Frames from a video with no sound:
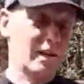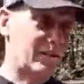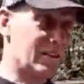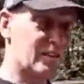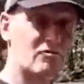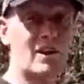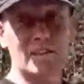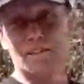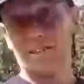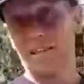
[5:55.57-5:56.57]
the
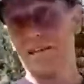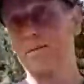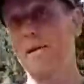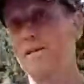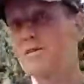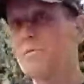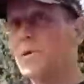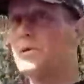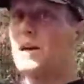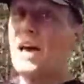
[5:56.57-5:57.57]
instructor's thinking about the
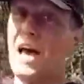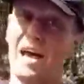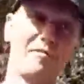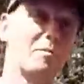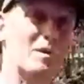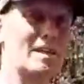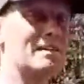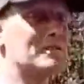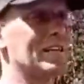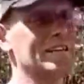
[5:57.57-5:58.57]
spook, everybody
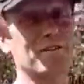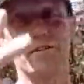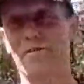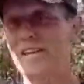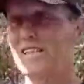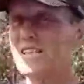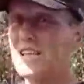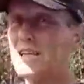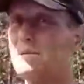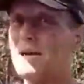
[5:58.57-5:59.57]
else leaning on the fence is
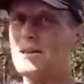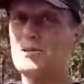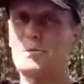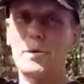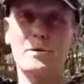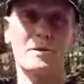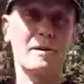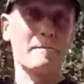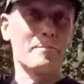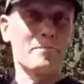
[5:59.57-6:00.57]
thinking about the spook.
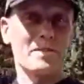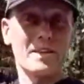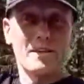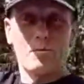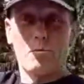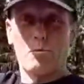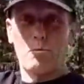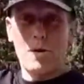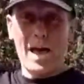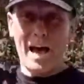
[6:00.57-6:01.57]

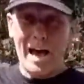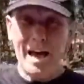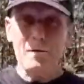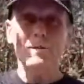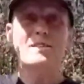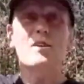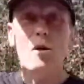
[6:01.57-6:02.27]
How is the